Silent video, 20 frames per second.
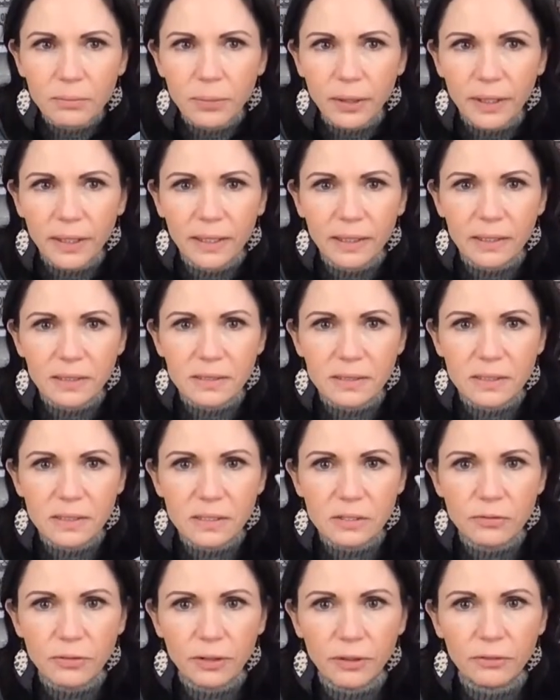Bunny
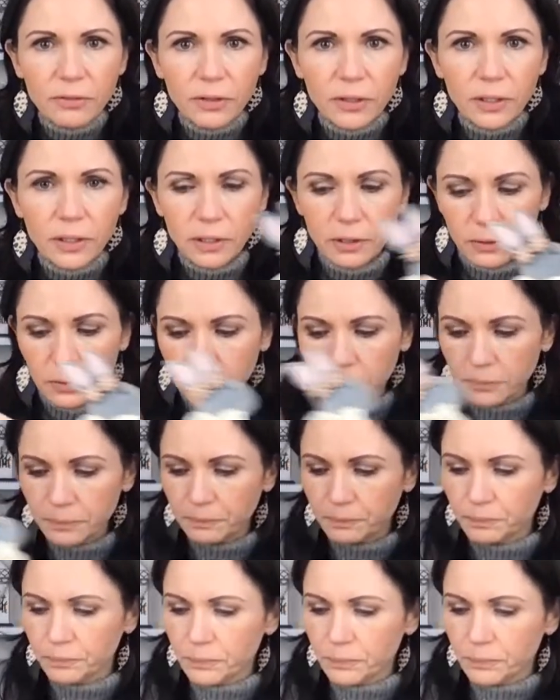kisses. Very, very cute.